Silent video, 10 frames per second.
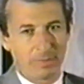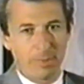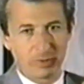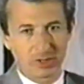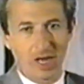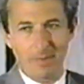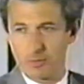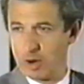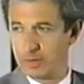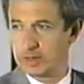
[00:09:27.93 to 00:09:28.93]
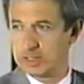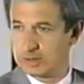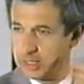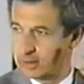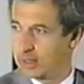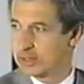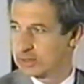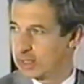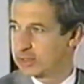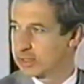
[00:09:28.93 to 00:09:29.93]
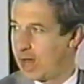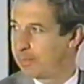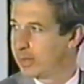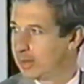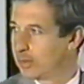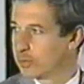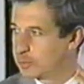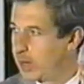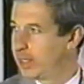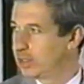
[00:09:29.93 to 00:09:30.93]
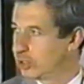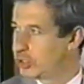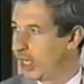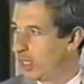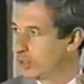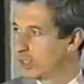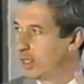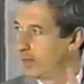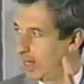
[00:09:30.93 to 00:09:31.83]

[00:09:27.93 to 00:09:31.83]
People stop growing, they stop responding to challenge,